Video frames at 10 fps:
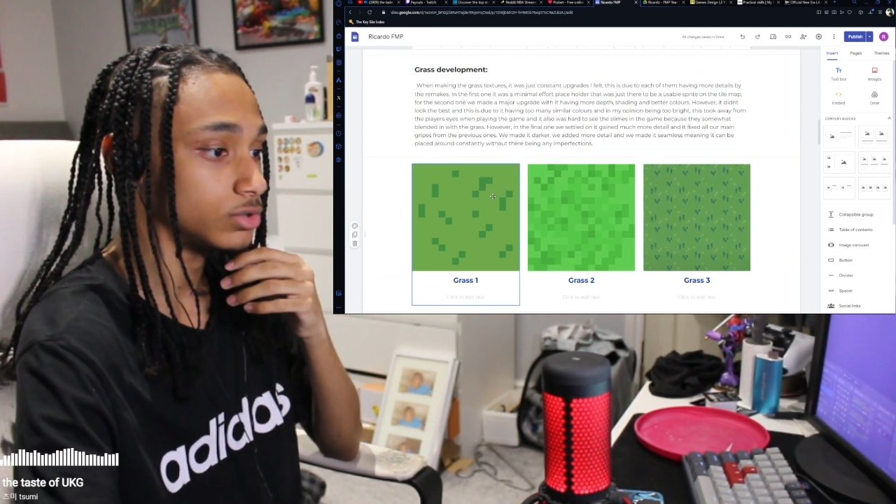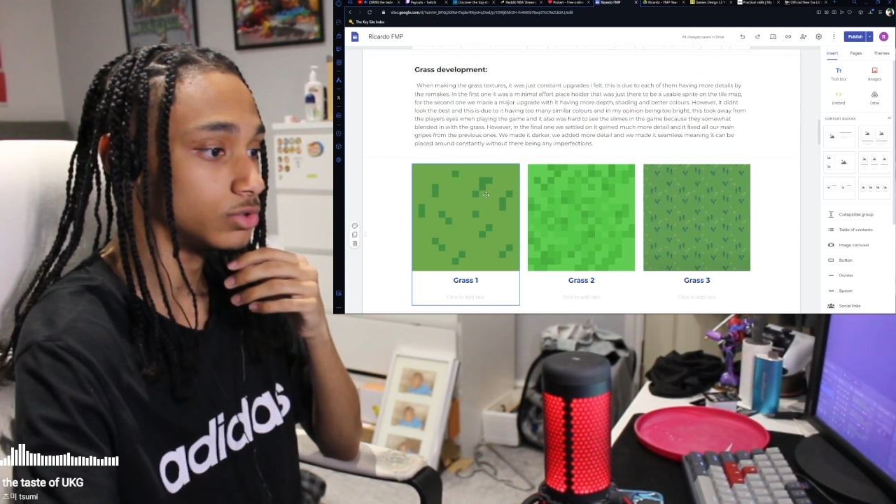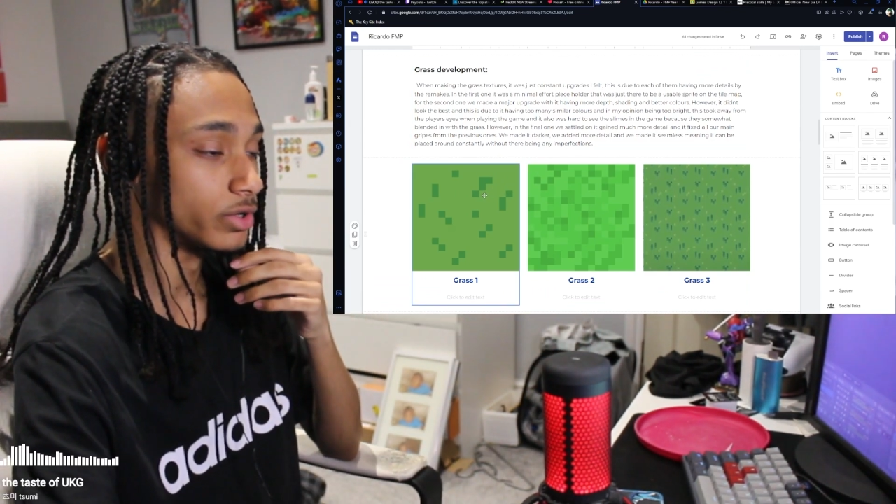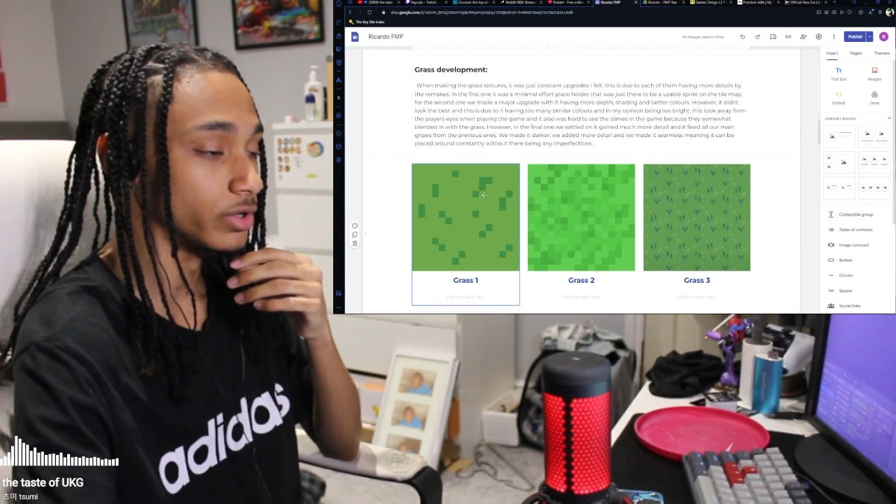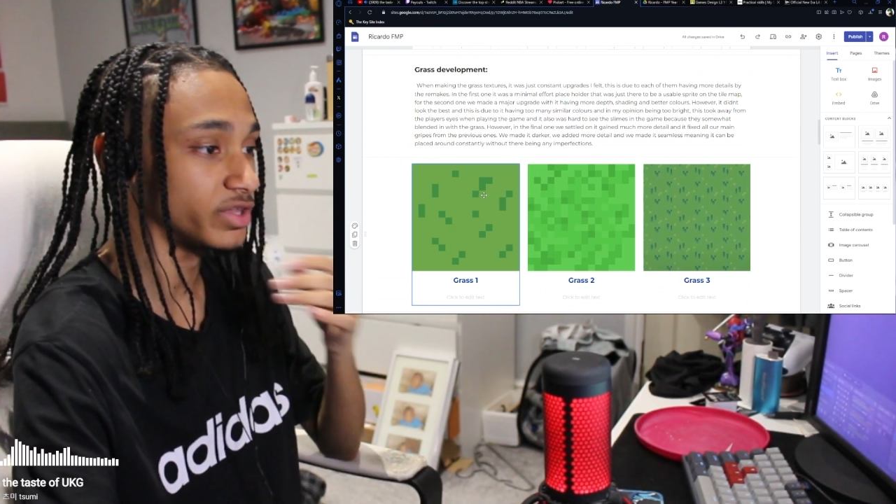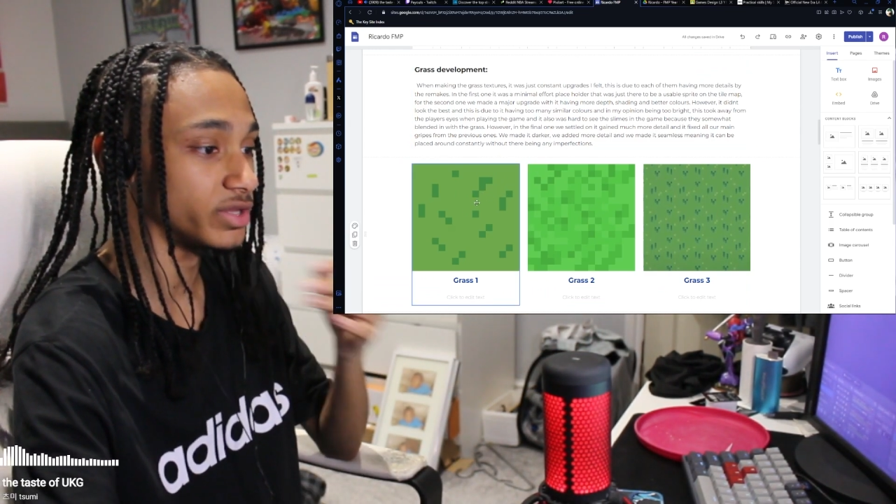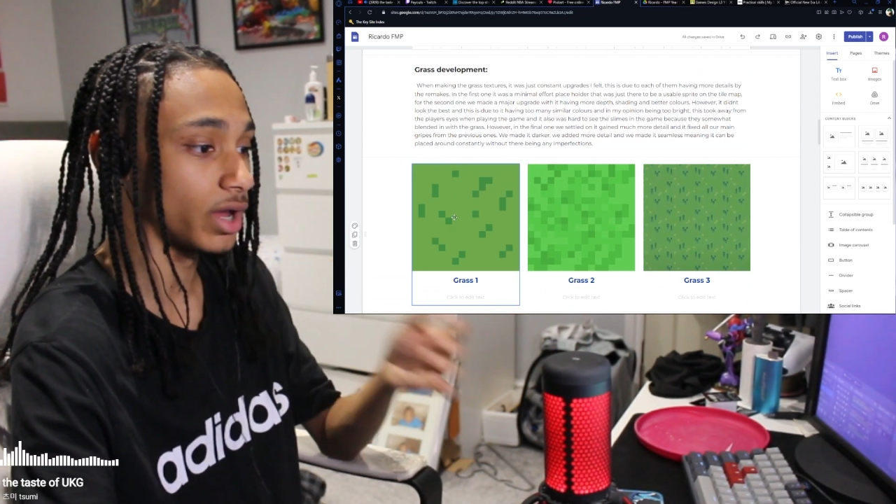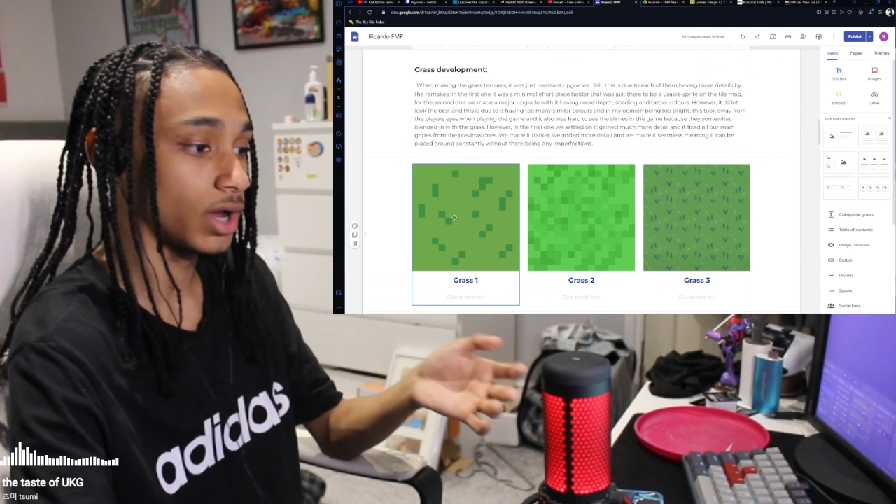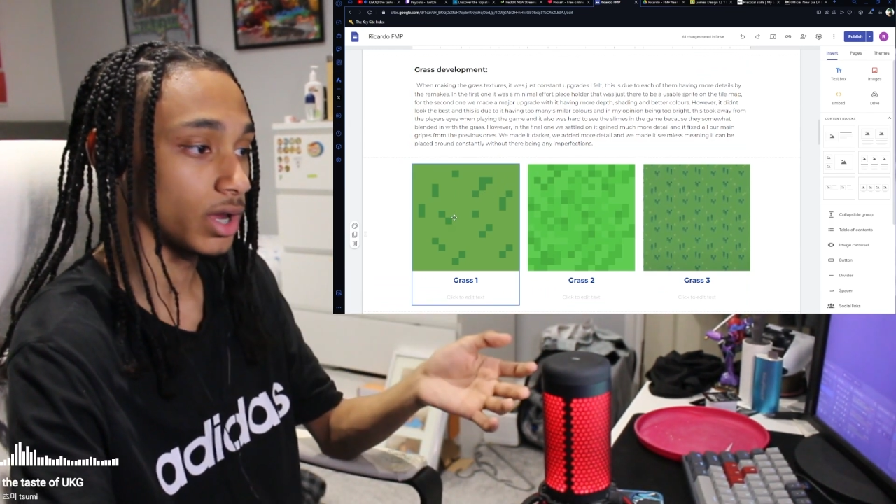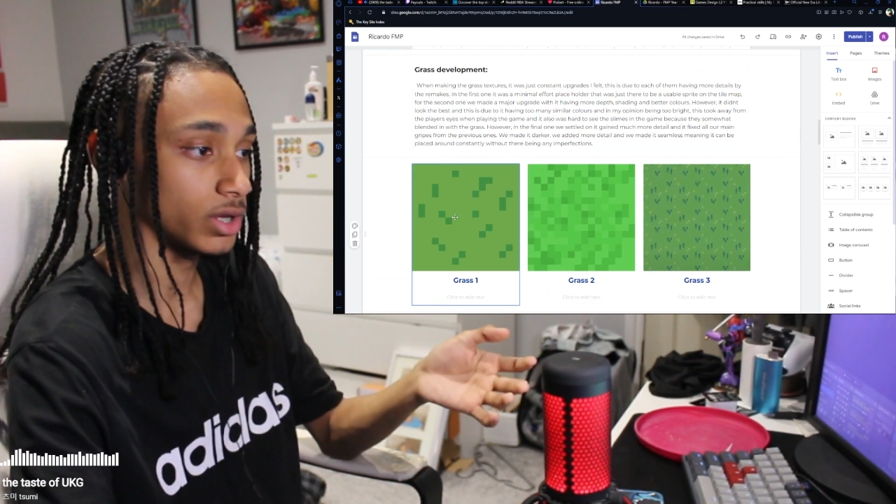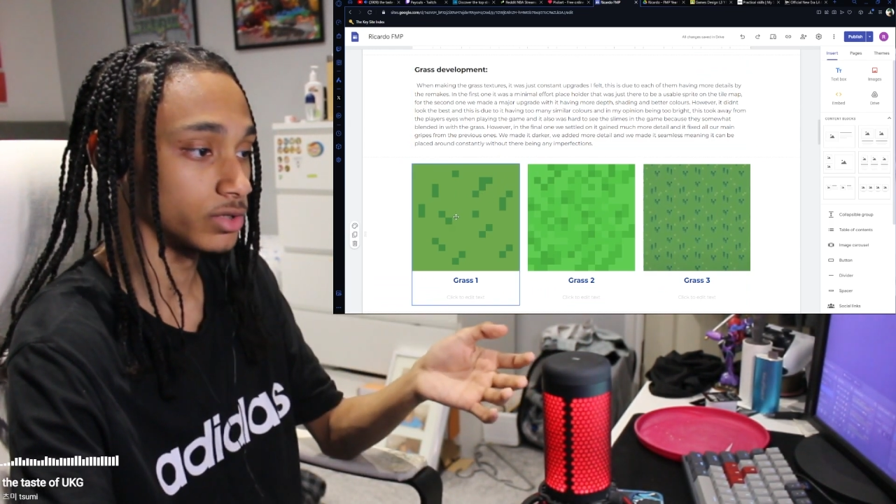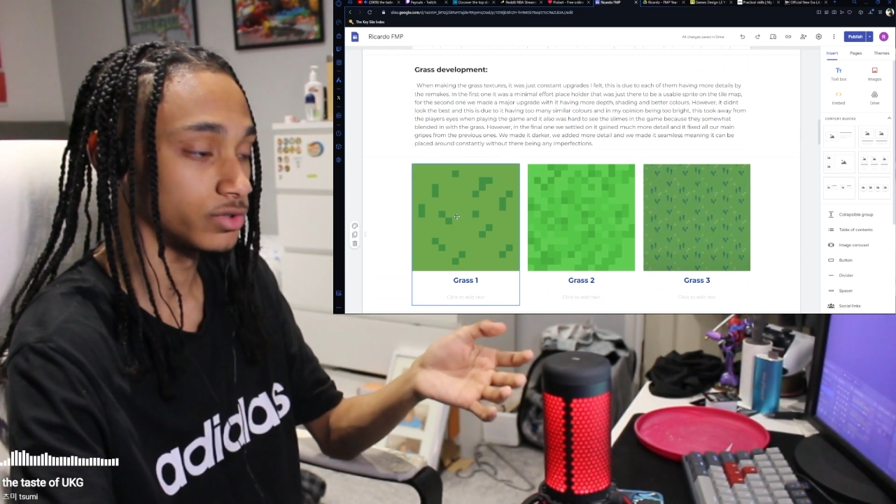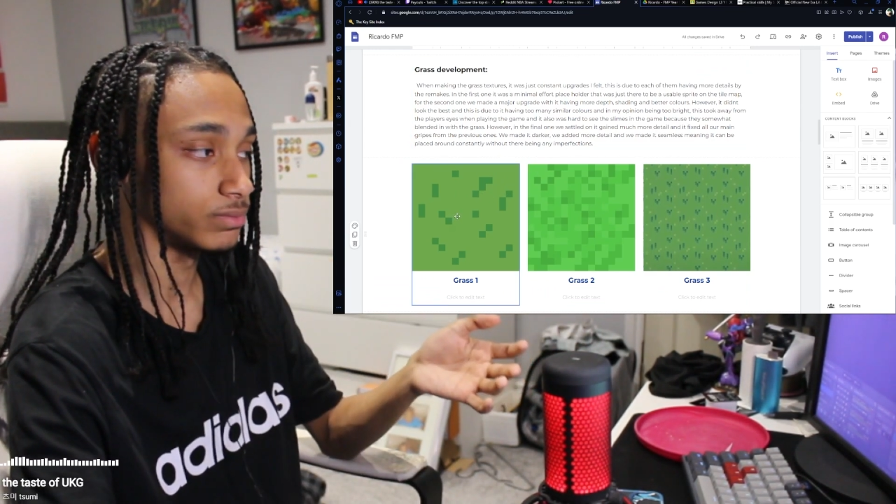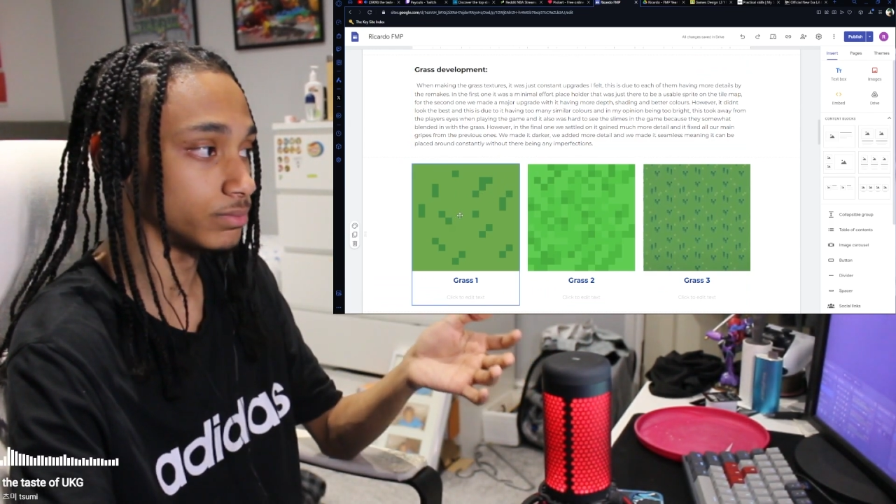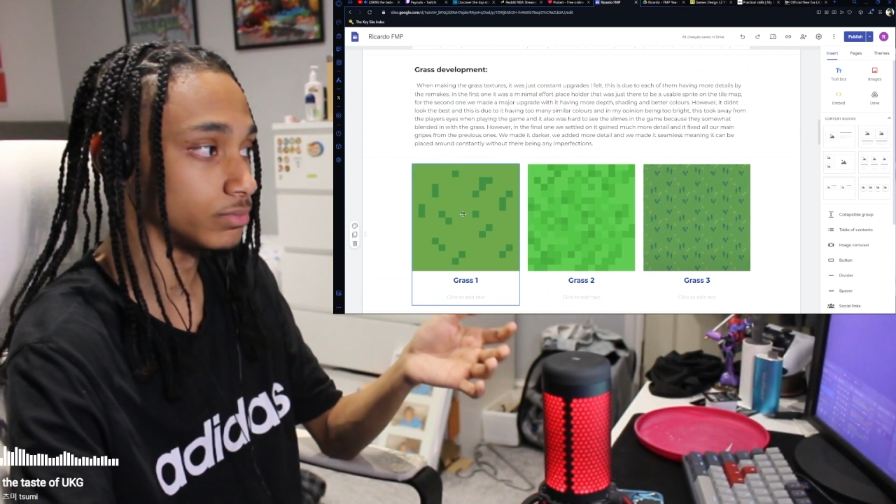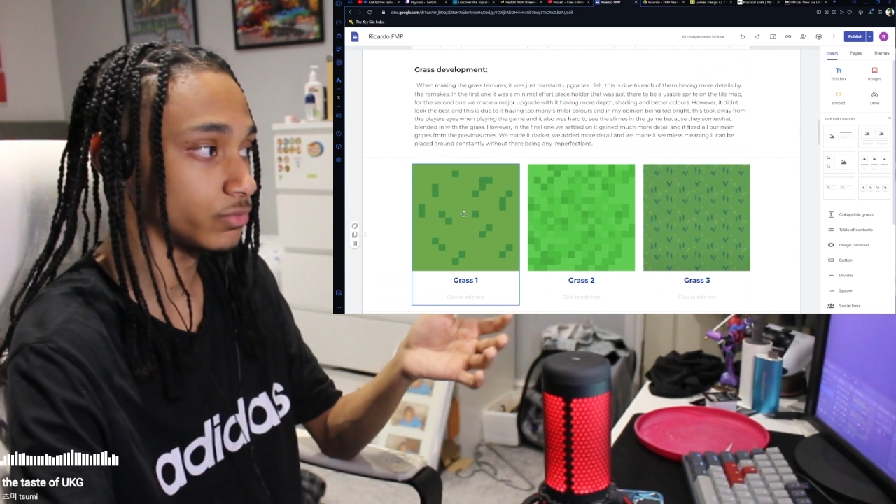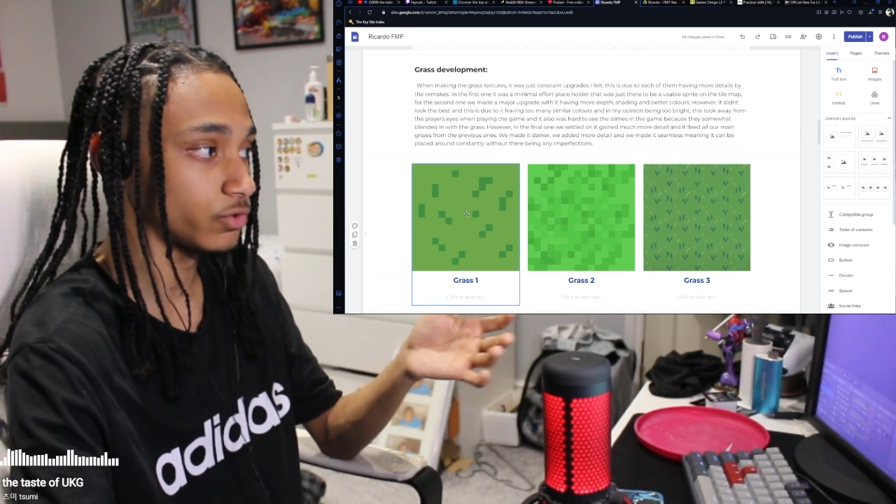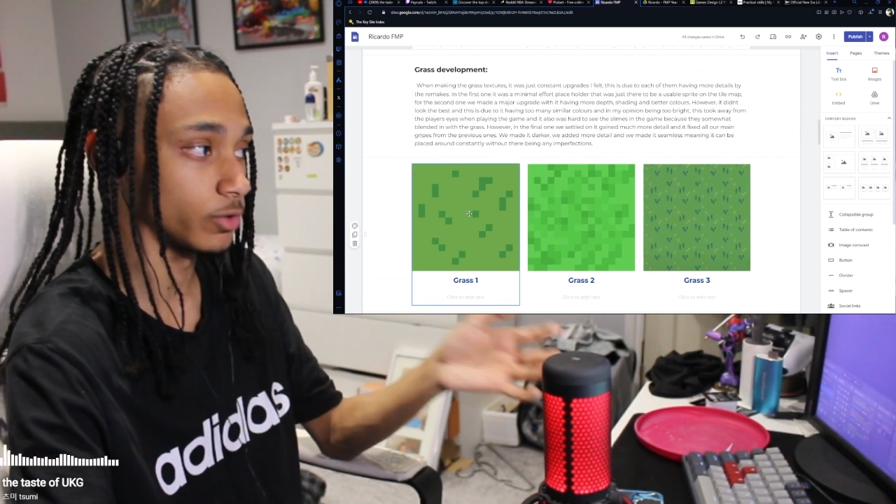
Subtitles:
you can see that I took